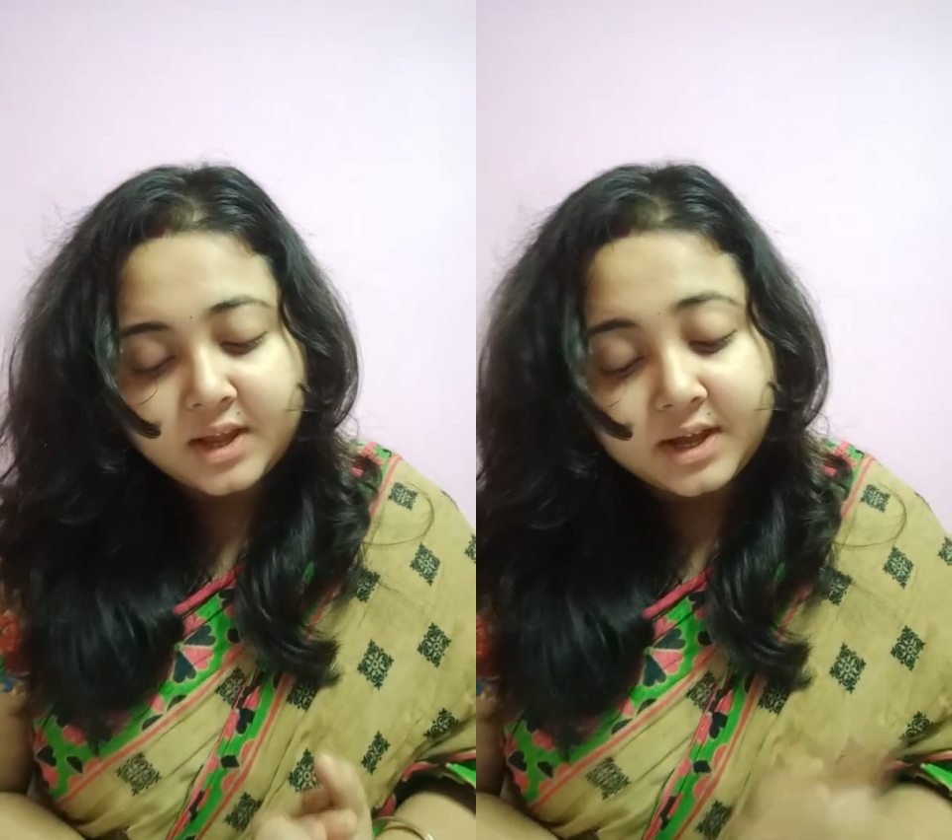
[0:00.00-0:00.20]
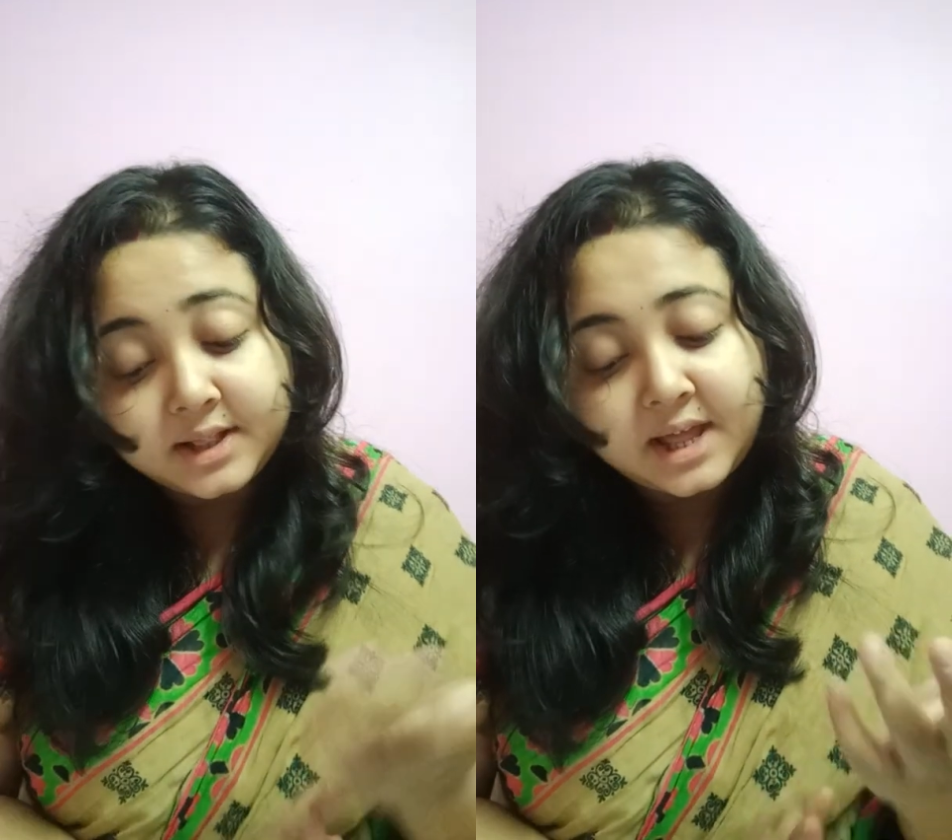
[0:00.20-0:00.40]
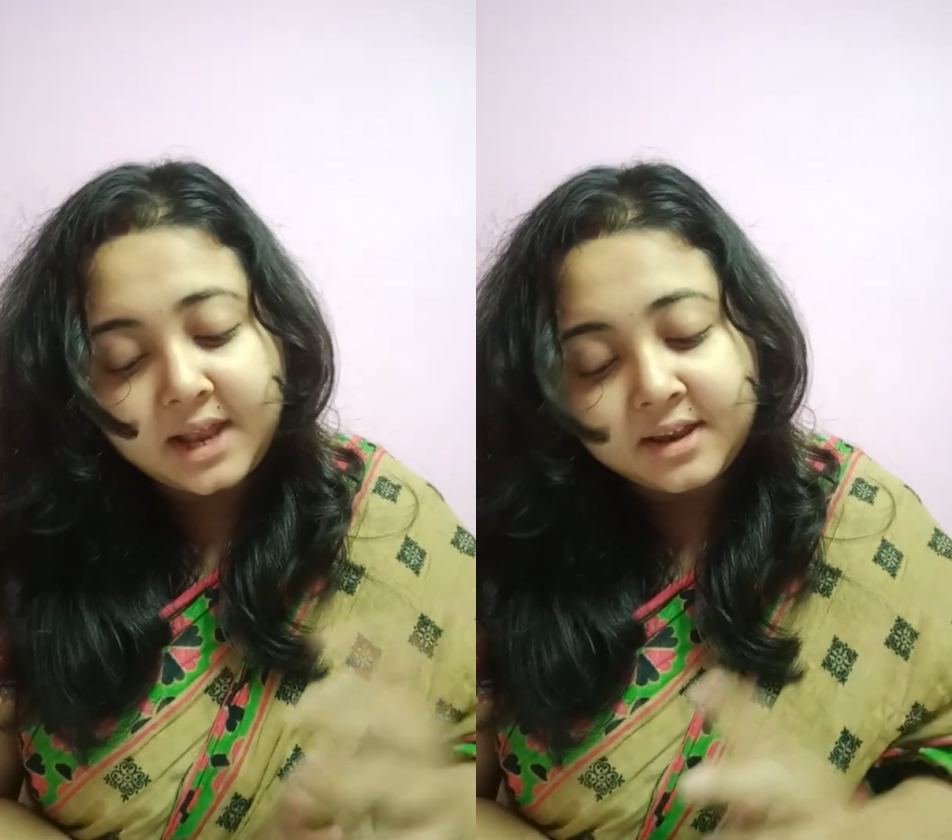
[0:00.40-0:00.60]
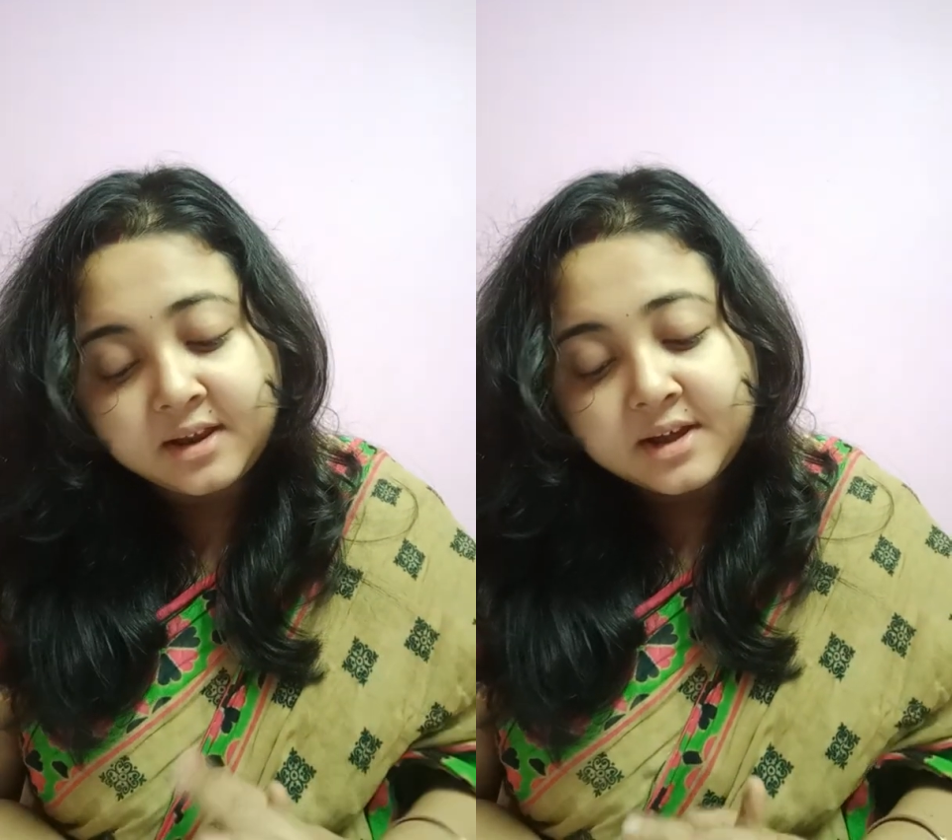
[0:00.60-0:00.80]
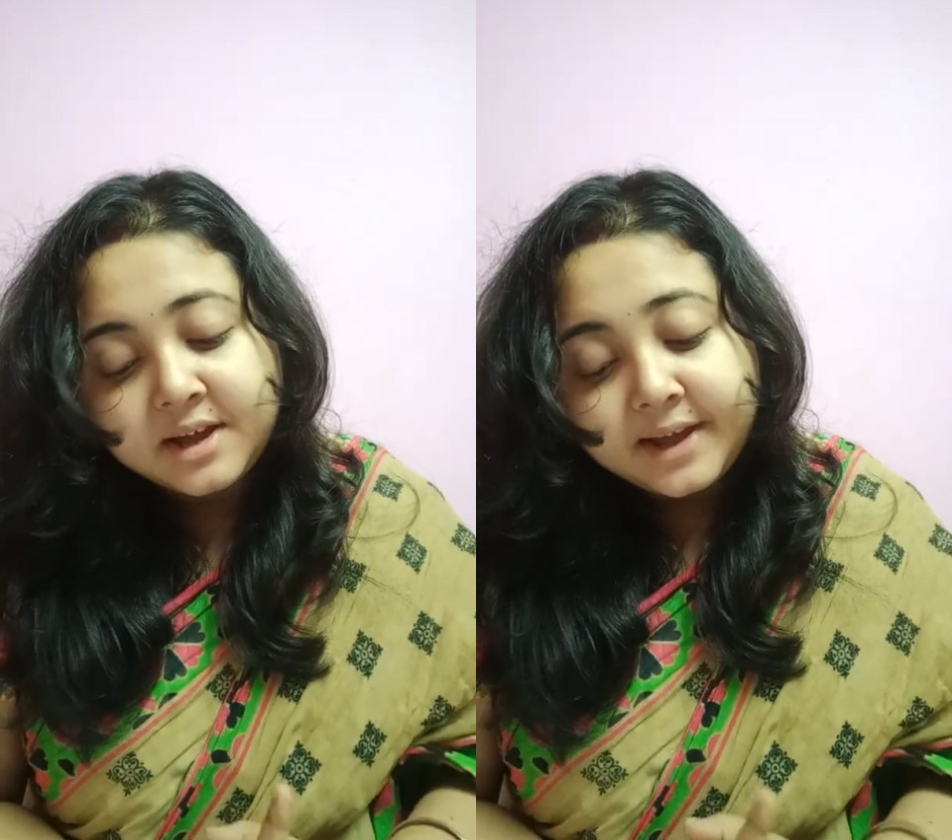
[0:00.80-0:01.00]
Then
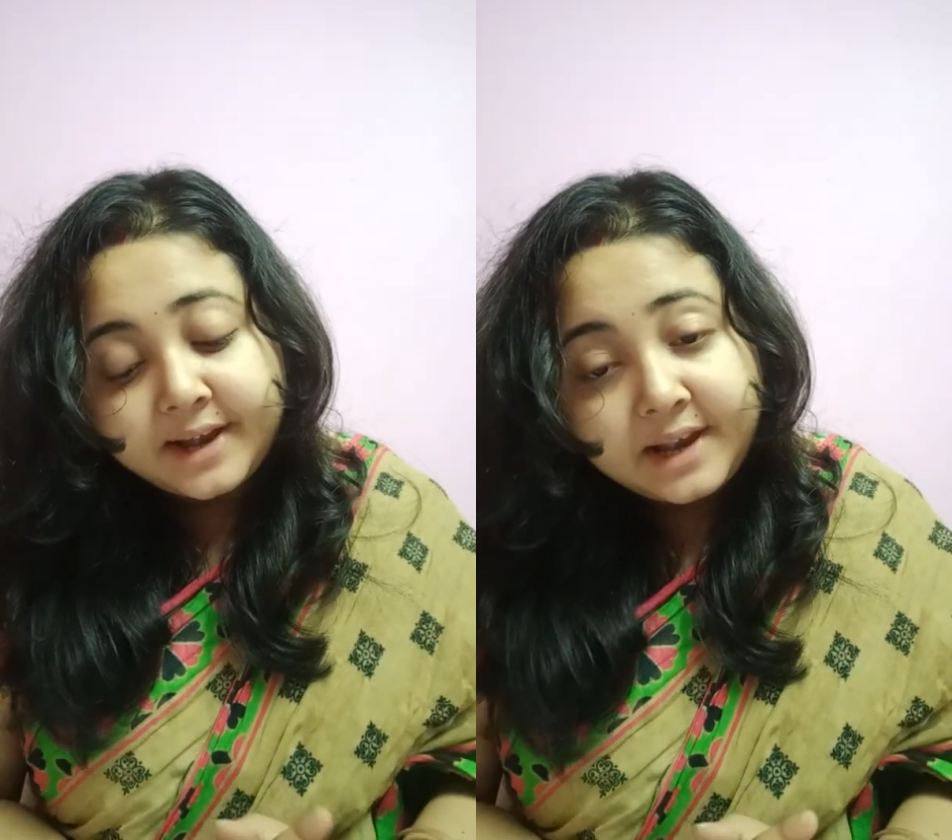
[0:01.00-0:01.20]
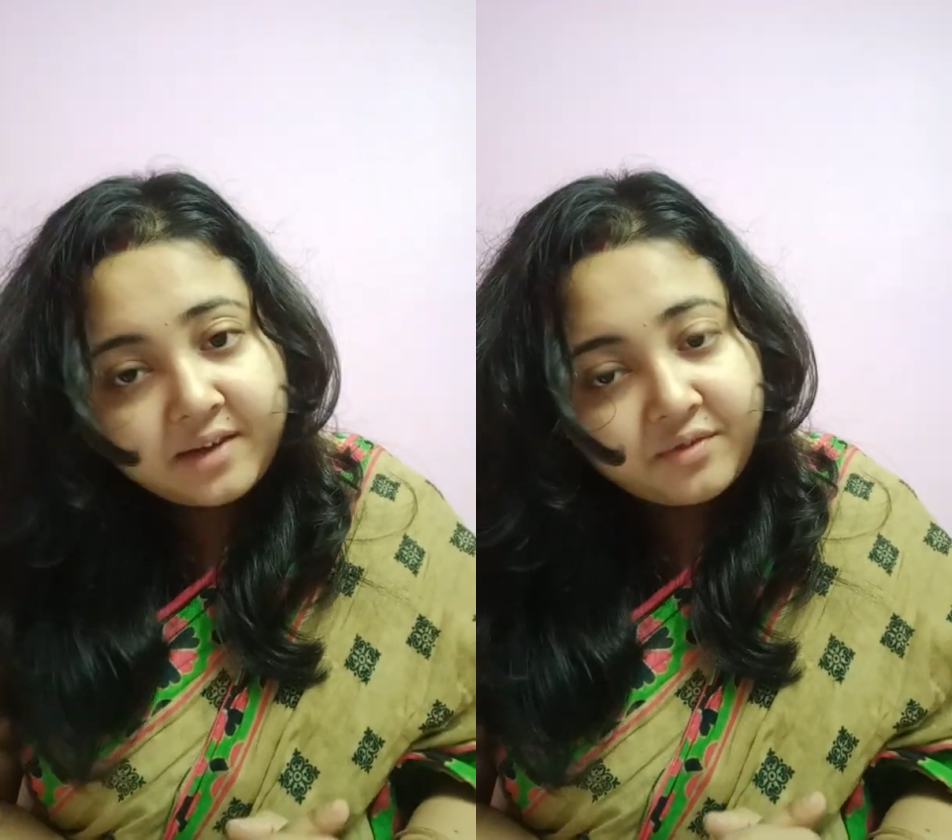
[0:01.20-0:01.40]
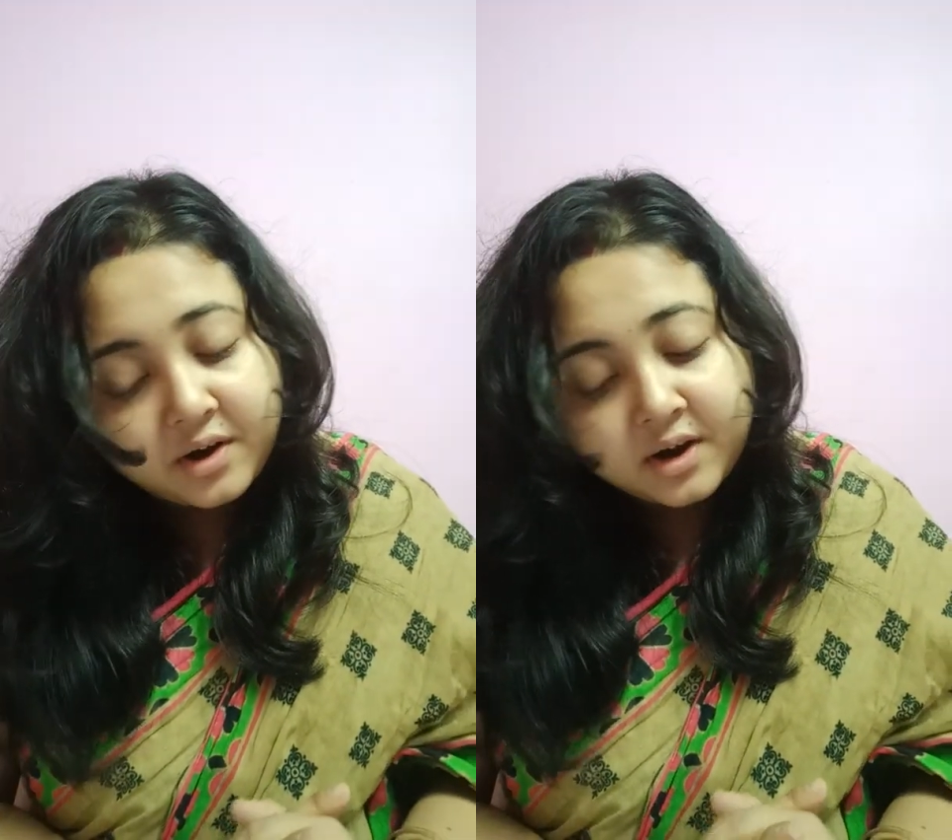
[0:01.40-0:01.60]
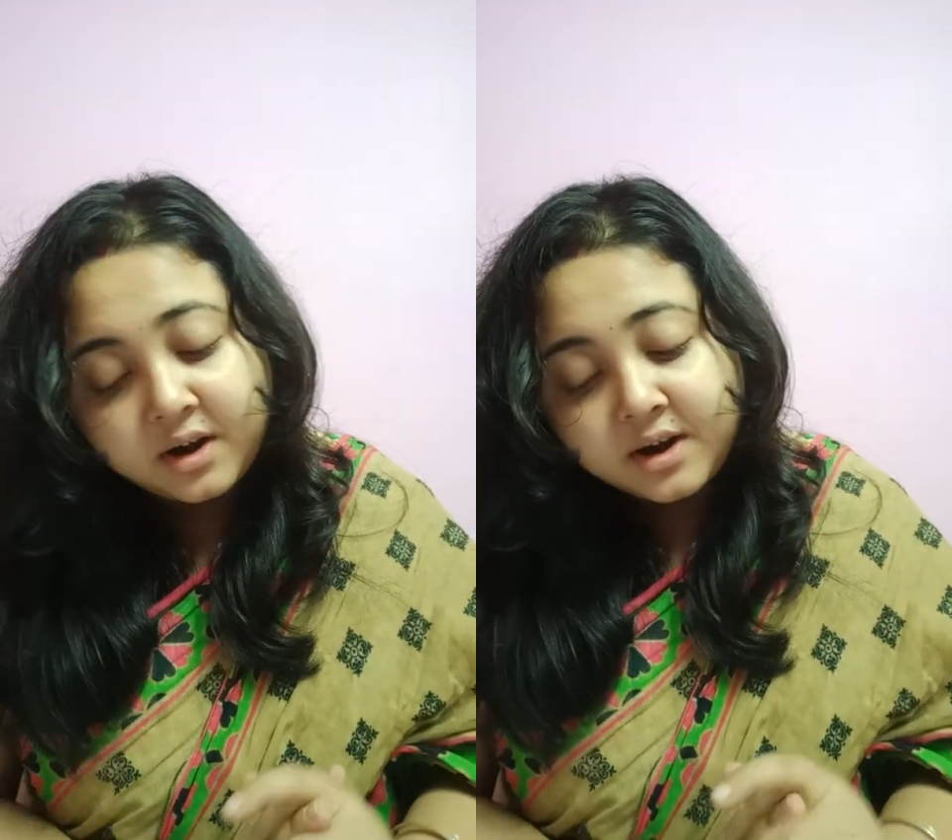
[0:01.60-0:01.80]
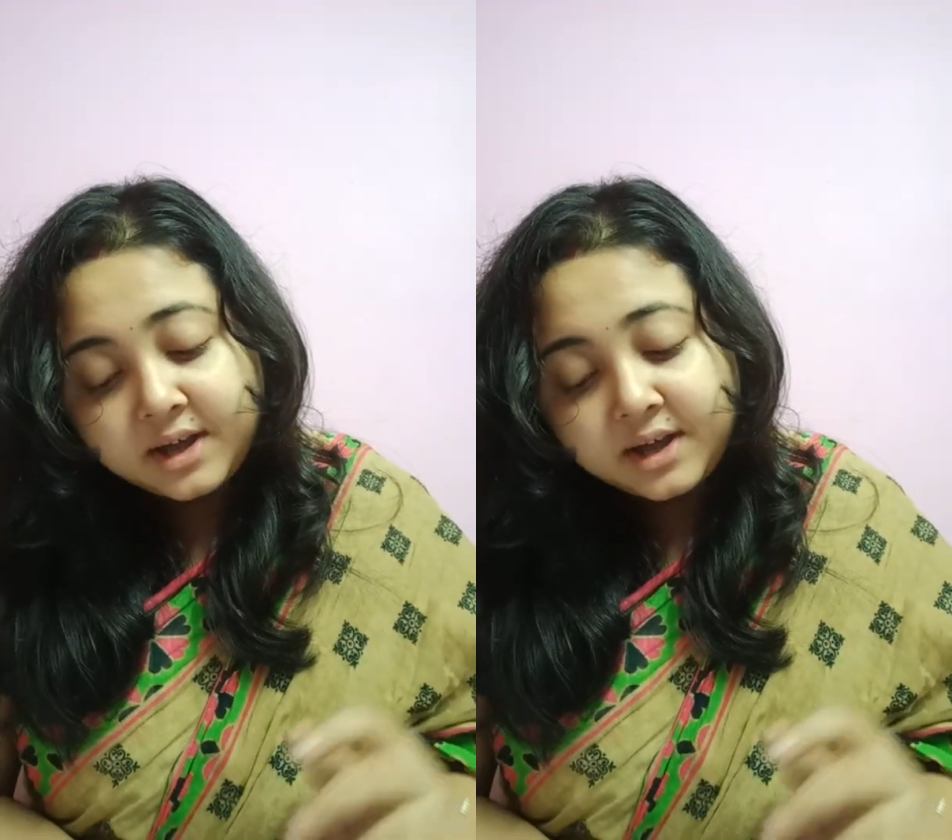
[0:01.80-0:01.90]
liver,